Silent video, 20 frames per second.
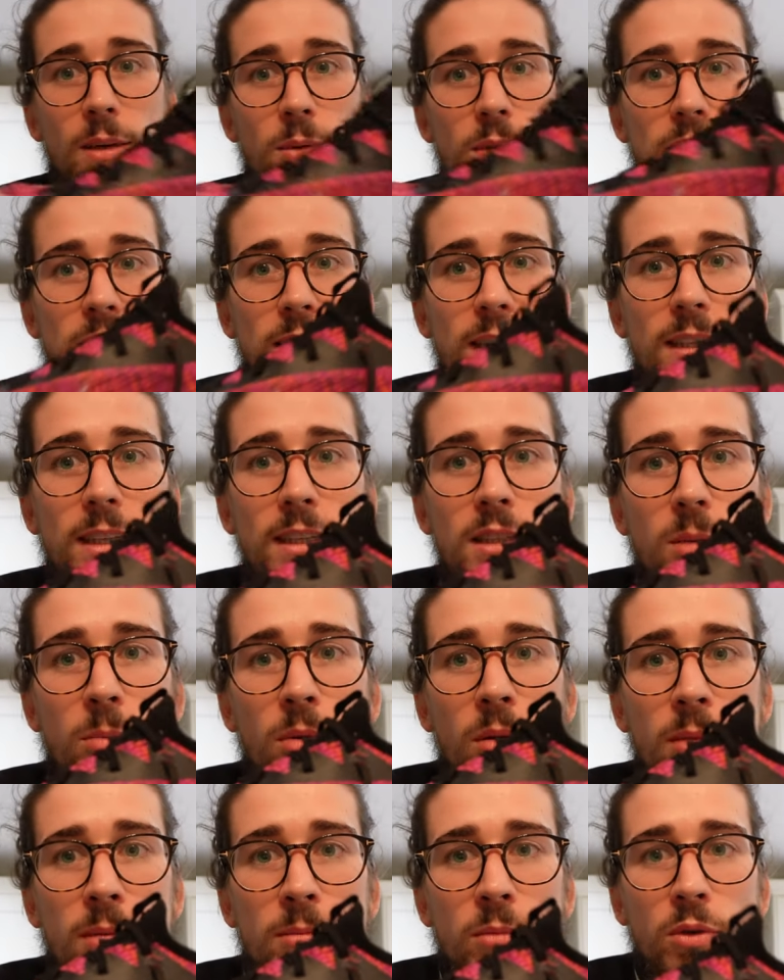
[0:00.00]
would say these are
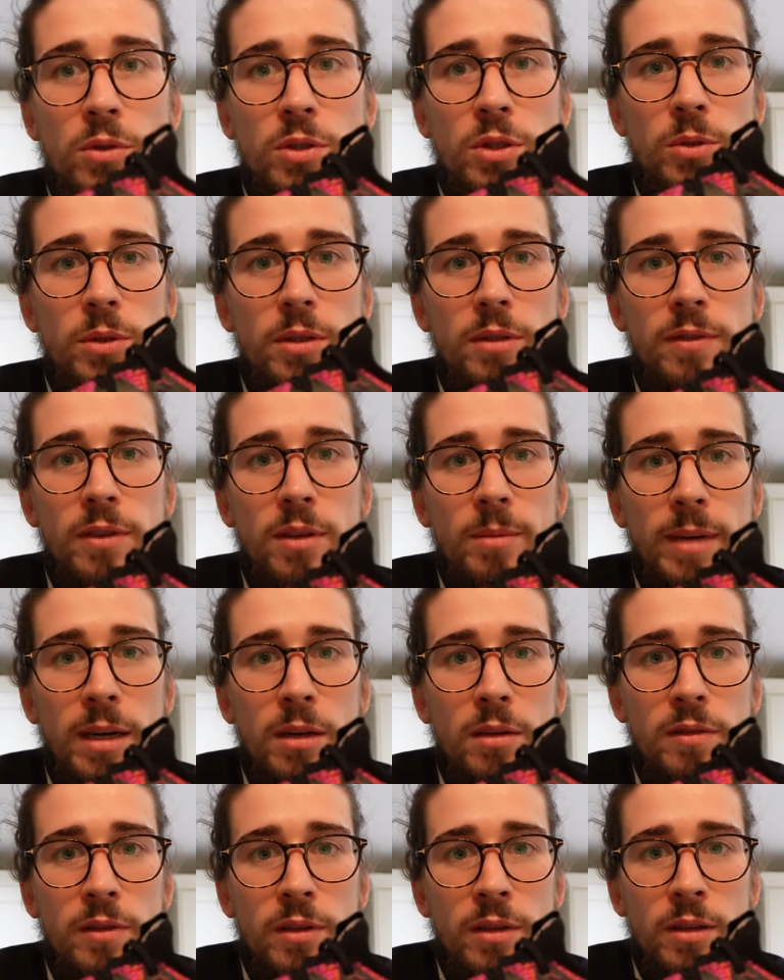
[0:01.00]
probably more suited for the
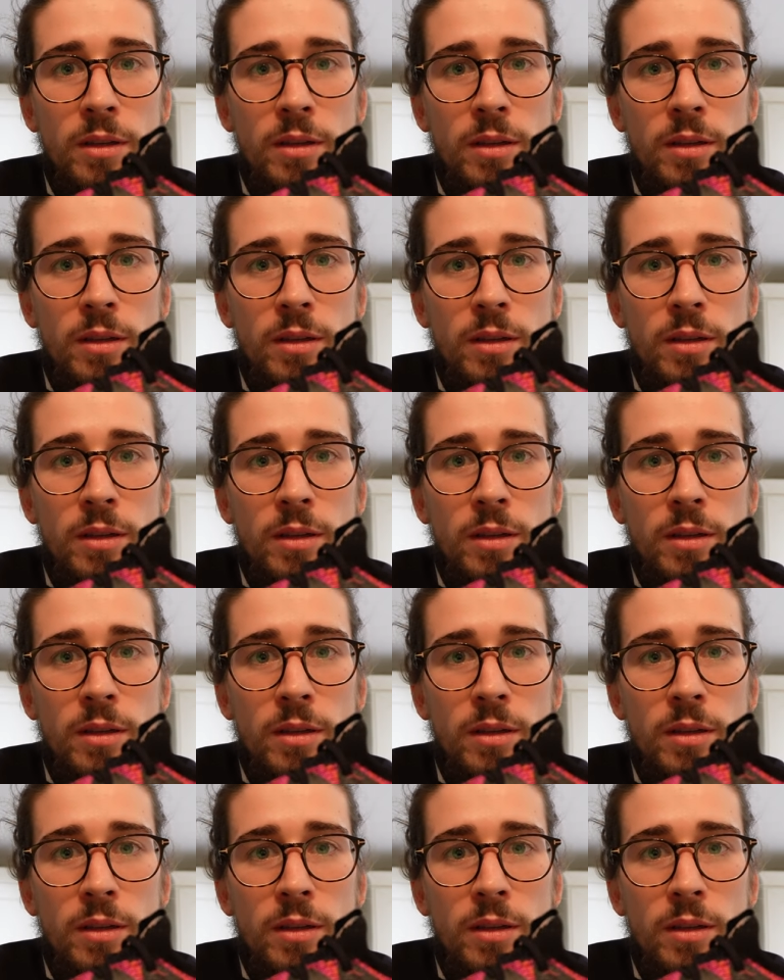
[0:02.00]
marathon.